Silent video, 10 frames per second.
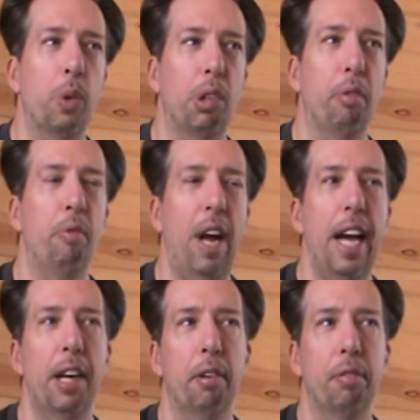was a
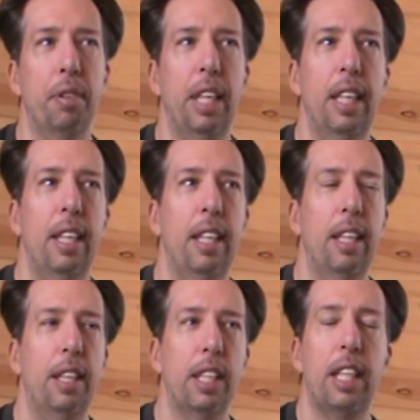fan of
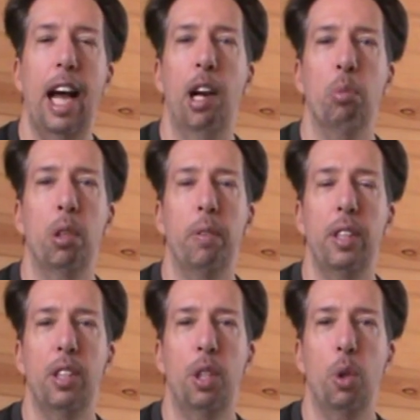these kind of
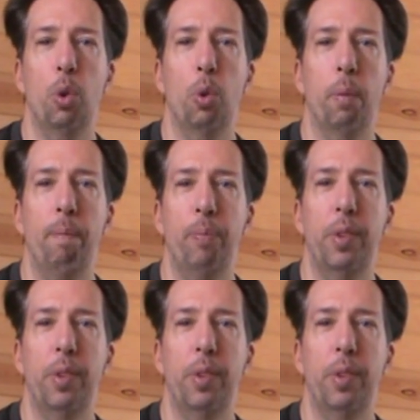movies who